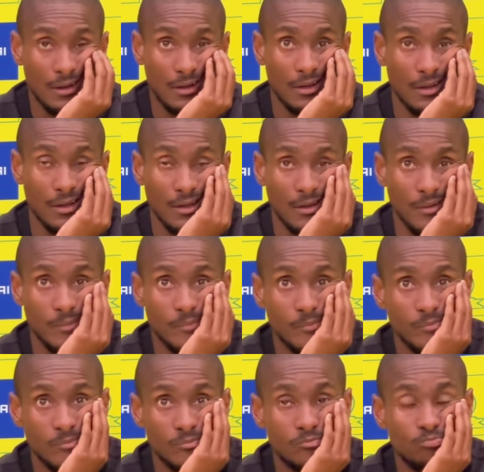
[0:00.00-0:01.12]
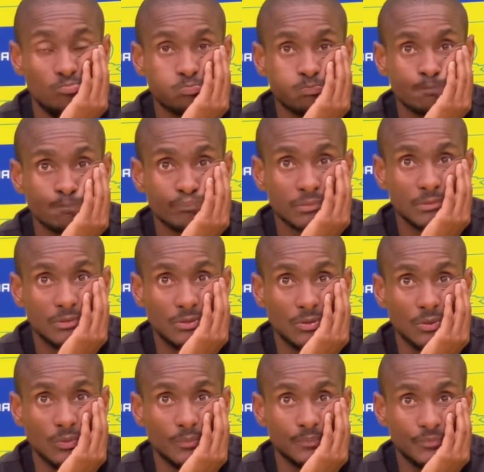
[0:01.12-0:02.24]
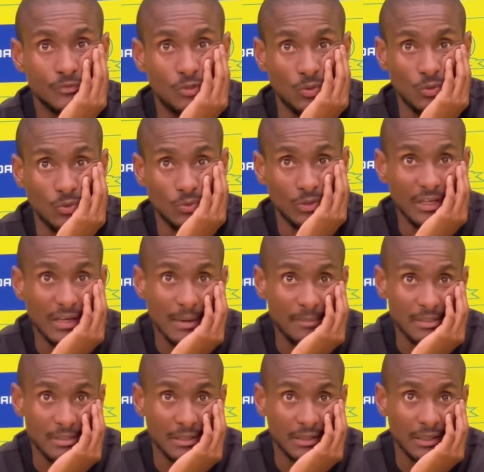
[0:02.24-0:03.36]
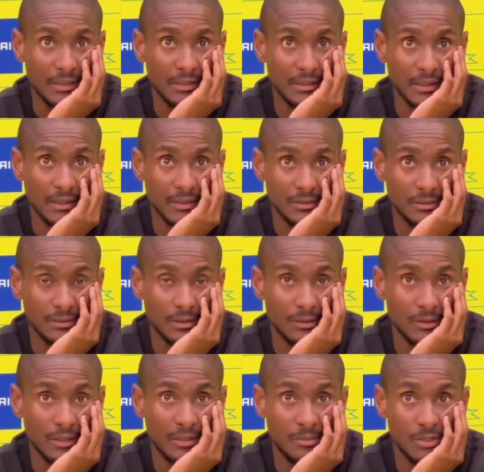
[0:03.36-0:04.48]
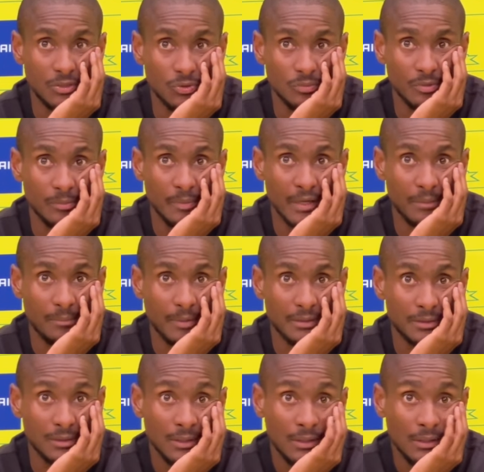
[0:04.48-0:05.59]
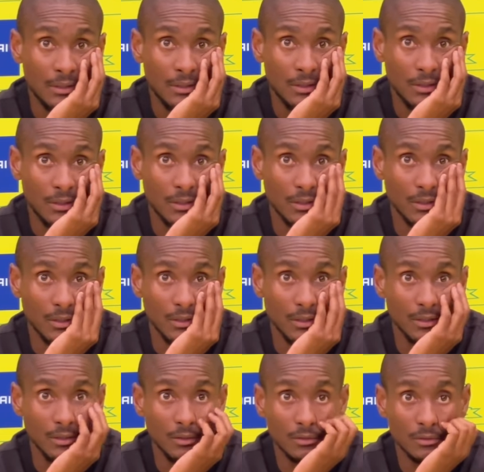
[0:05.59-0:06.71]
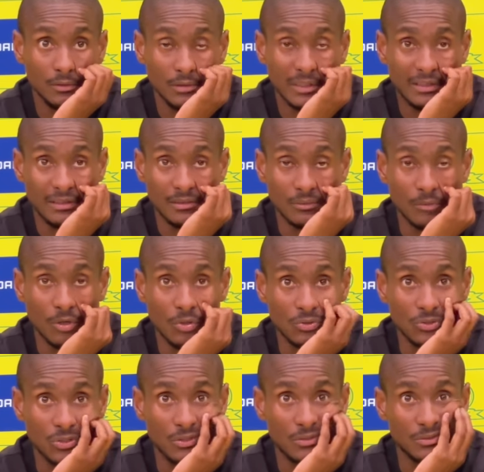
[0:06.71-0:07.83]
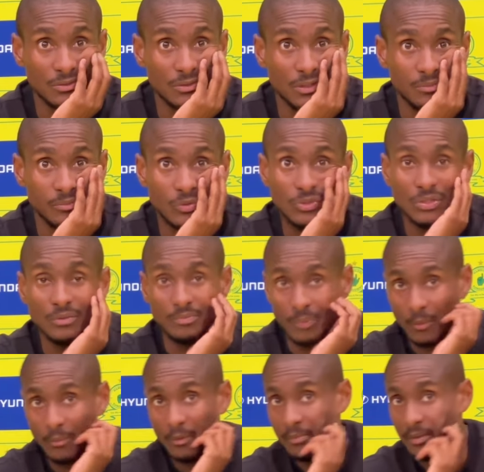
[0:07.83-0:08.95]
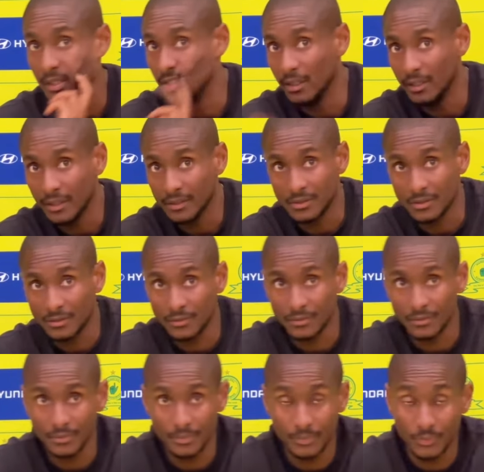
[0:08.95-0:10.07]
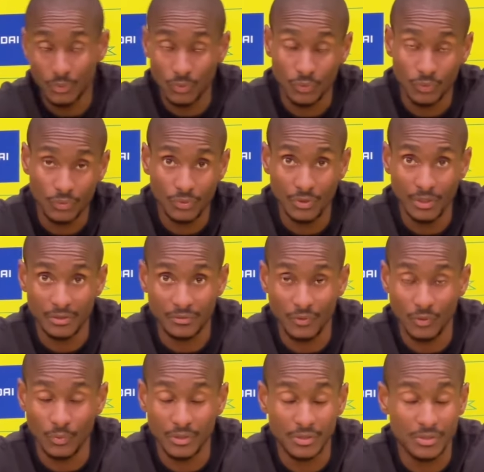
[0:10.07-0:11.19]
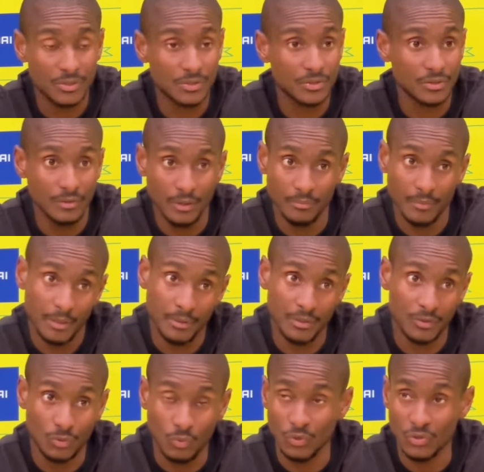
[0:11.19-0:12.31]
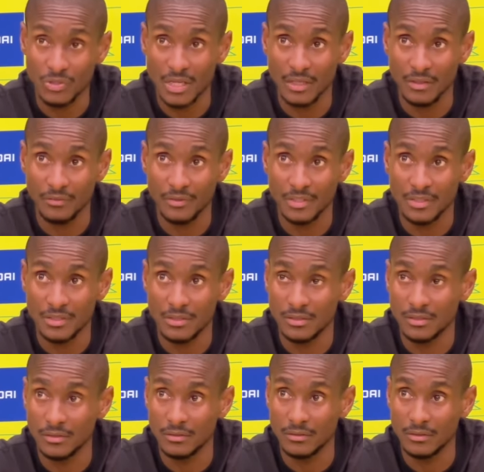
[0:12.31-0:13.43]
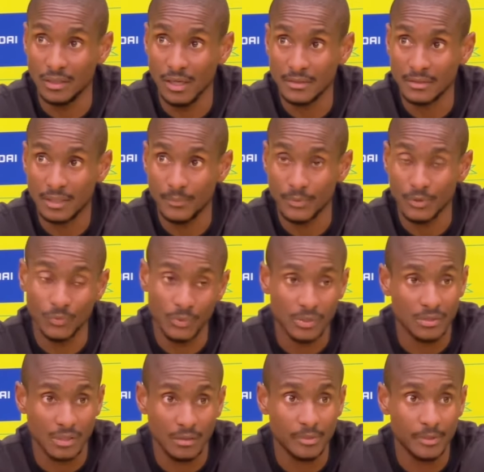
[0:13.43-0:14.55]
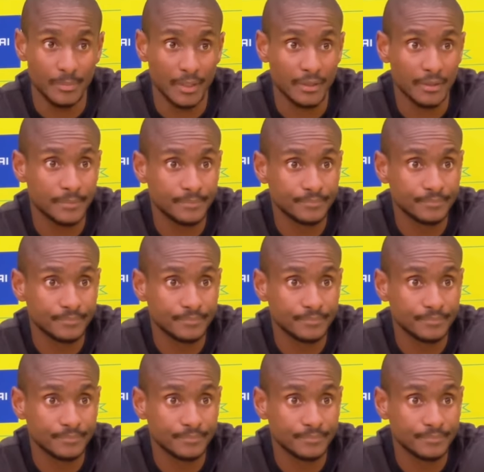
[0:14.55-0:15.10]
Um, so so the numbers are getting there, and, and AB should be back. But uh, I think Bongs and, and Musa probably in the next oof, next four weeks, and maybe towards the end of the season, the last couple of weeks, they'll be back.